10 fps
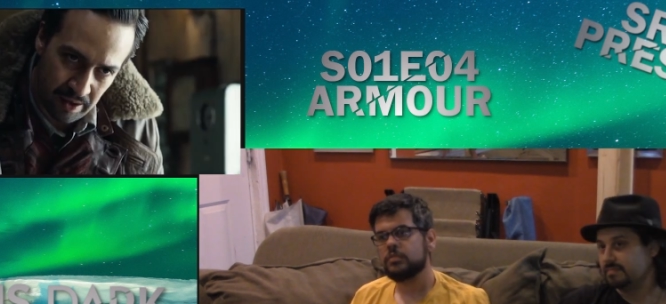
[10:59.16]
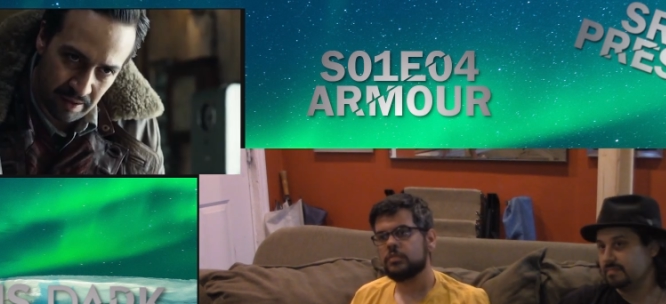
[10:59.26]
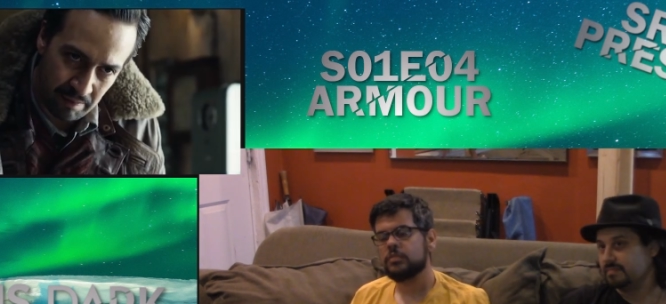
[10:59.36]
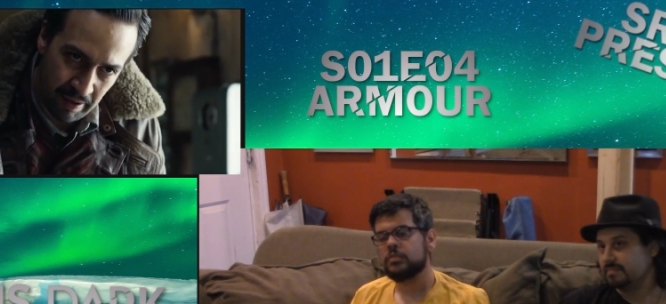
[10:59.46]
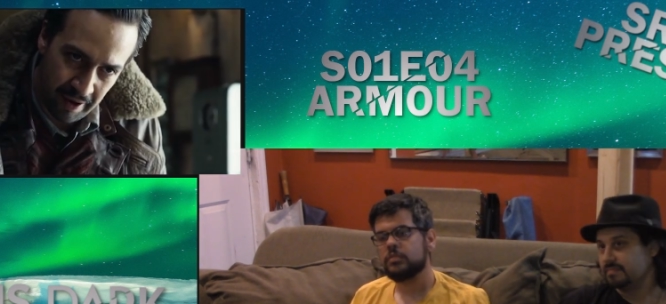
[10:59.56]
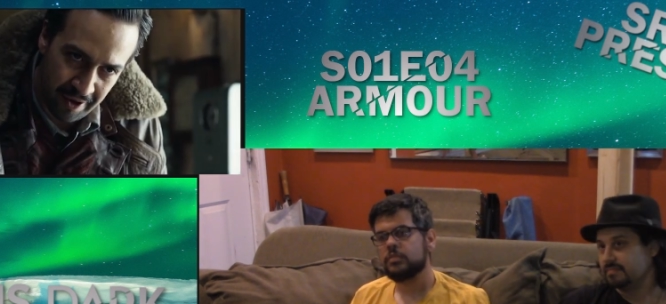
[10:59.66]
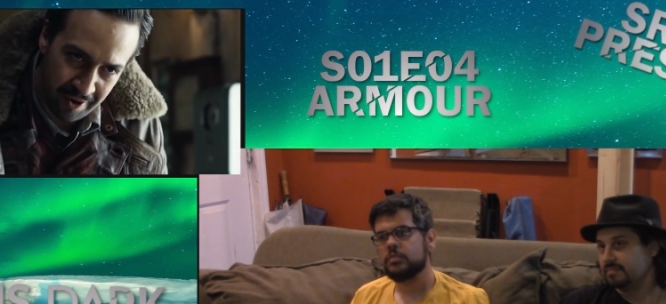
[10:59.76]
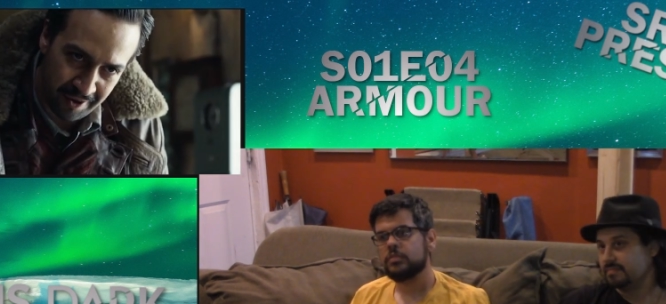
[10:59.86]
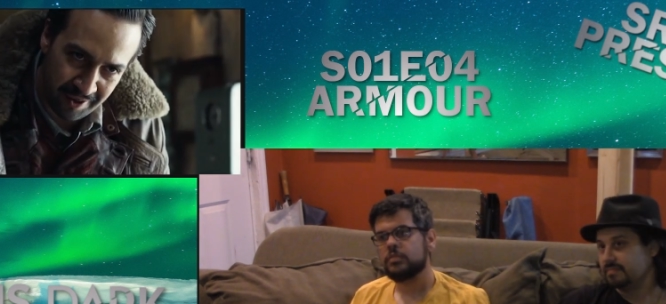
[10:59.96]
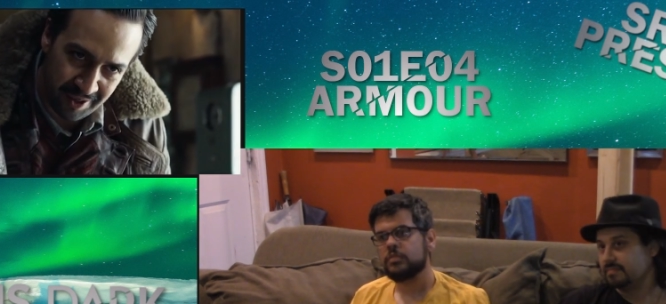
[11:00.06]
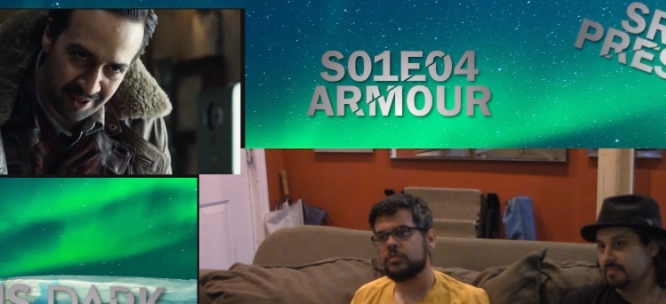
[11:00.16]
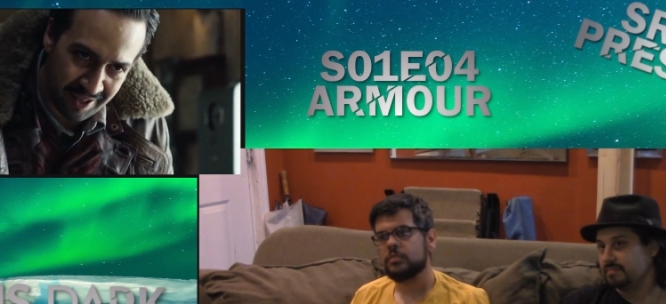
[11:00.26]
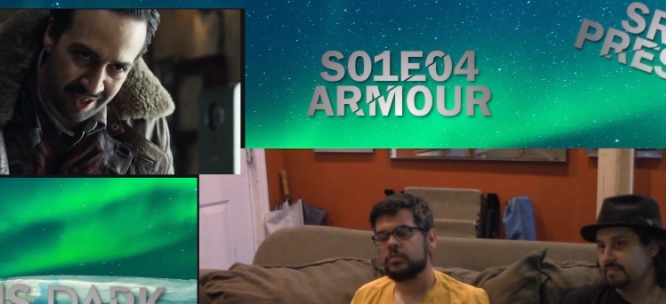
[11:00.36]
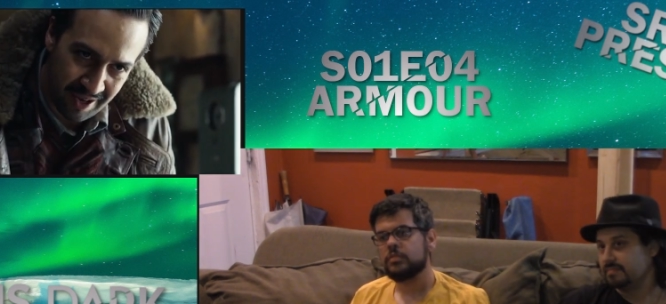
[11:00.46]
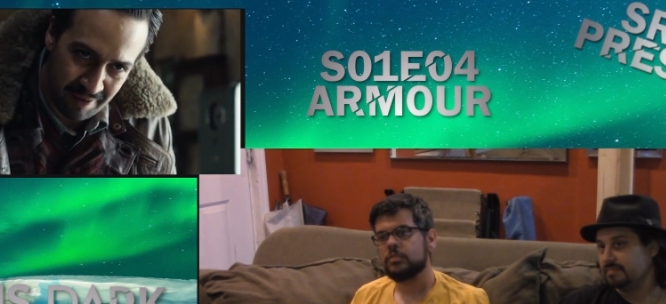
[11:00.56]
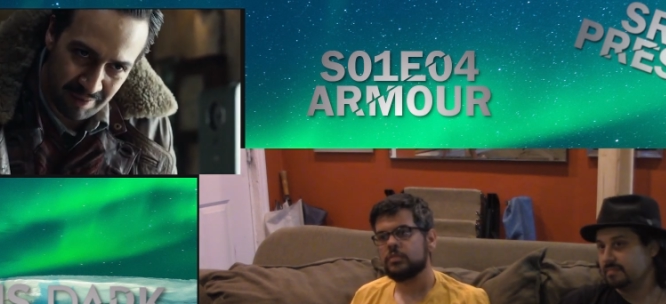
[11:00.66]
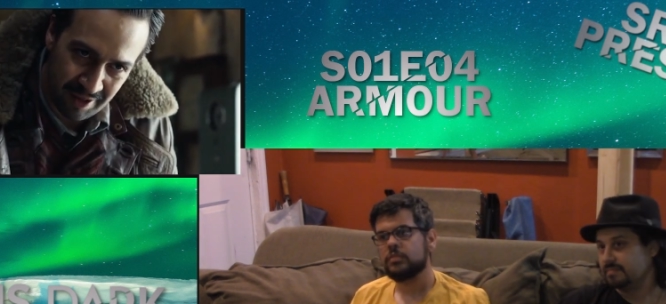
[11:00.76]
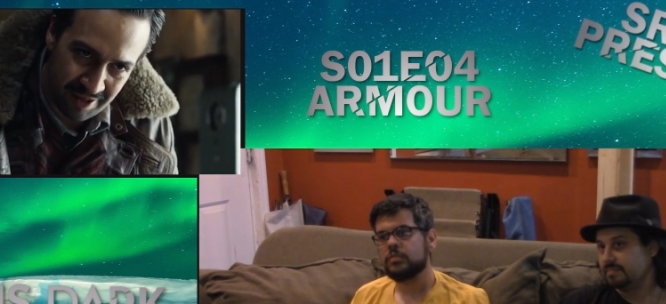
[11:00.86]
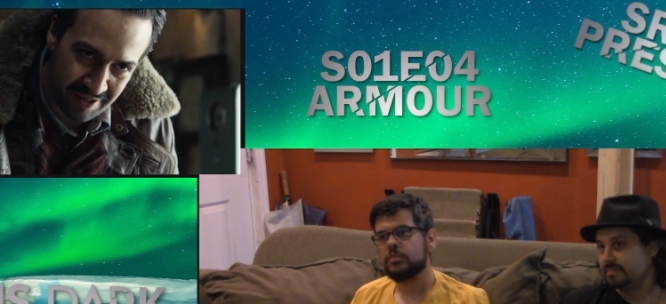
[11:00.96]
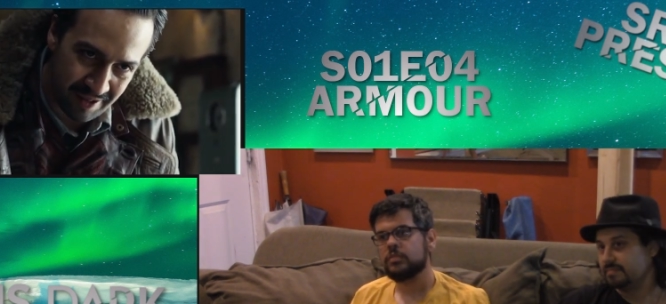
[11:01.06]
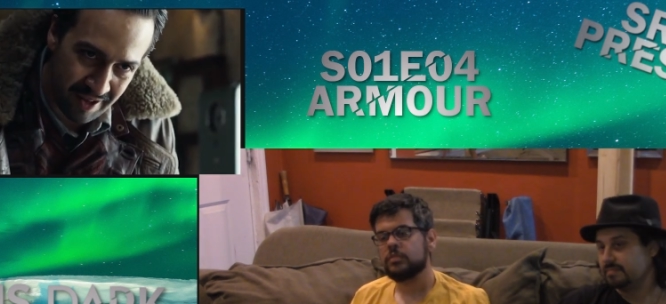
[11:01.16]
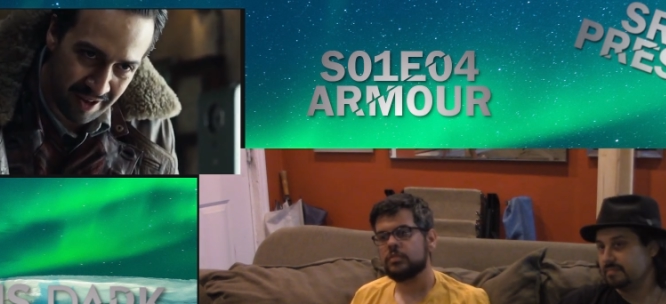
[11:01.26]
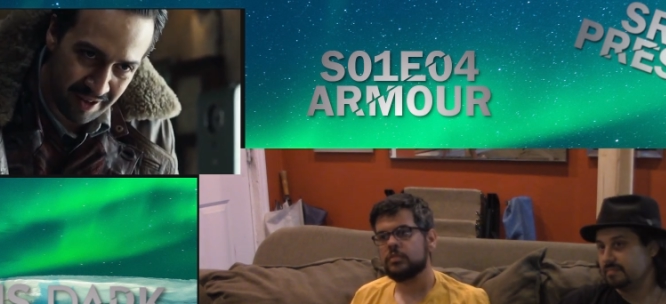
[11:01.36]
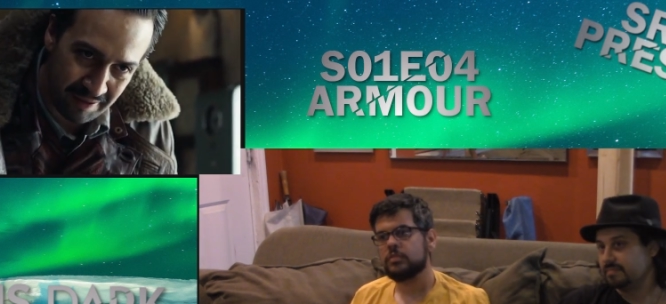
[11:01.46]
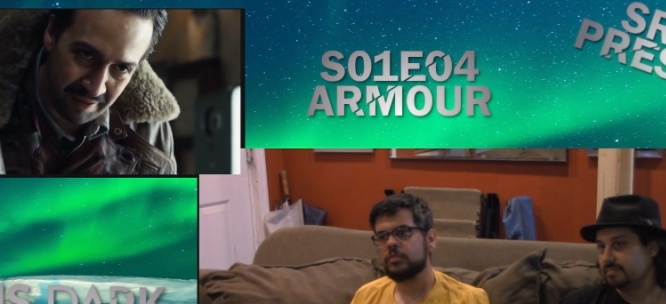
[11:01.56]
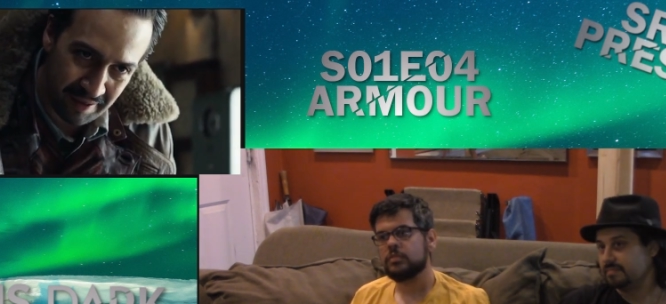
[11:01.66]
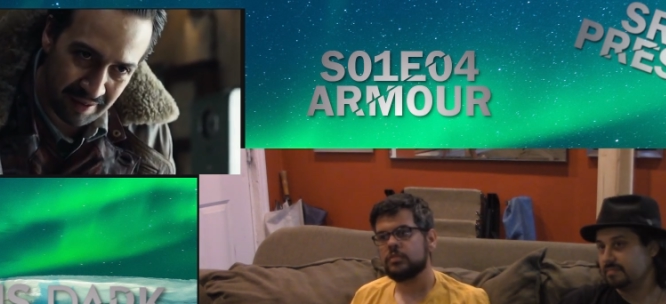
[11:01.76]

Speaker 1: He's a bear. He can't be a slave.